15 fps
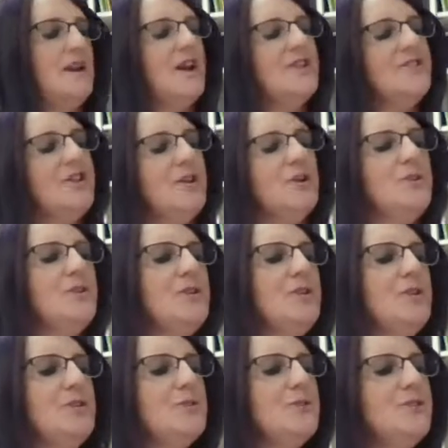I stare at the
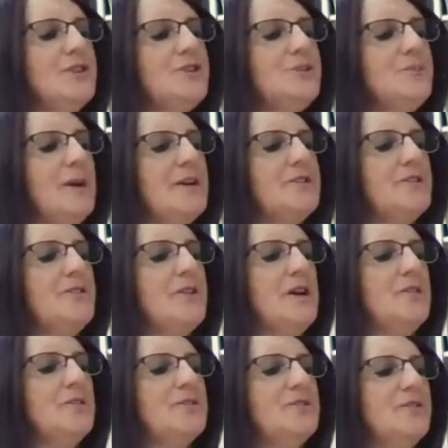huge expanse of
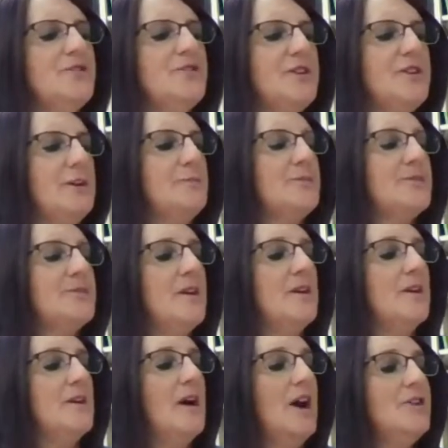colors and shapes.
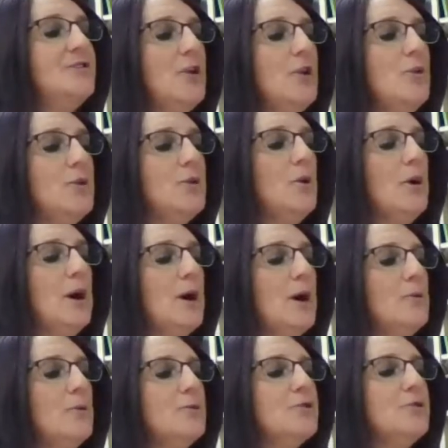I don't know
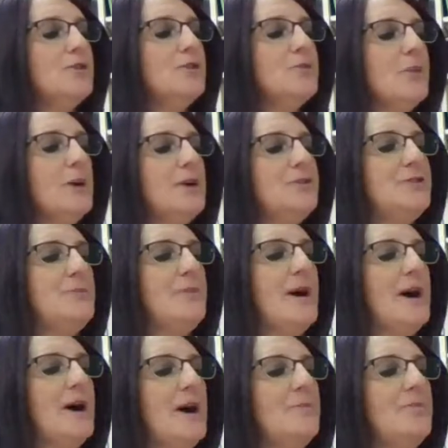how to explain to
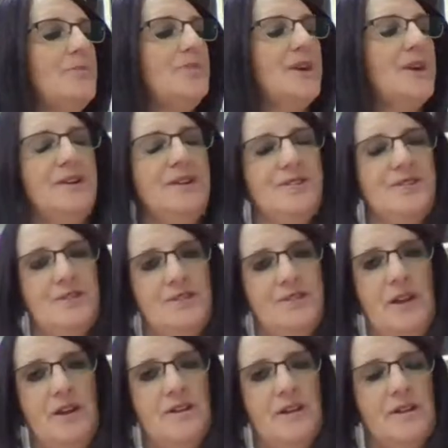Bob that it isn't
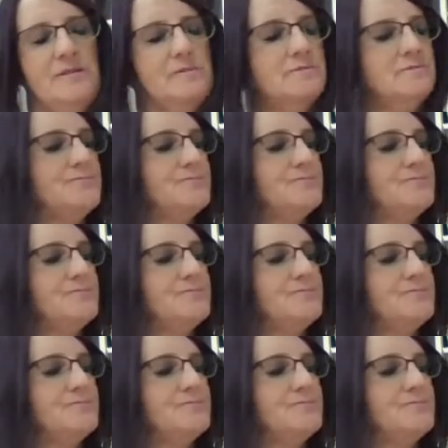done yet.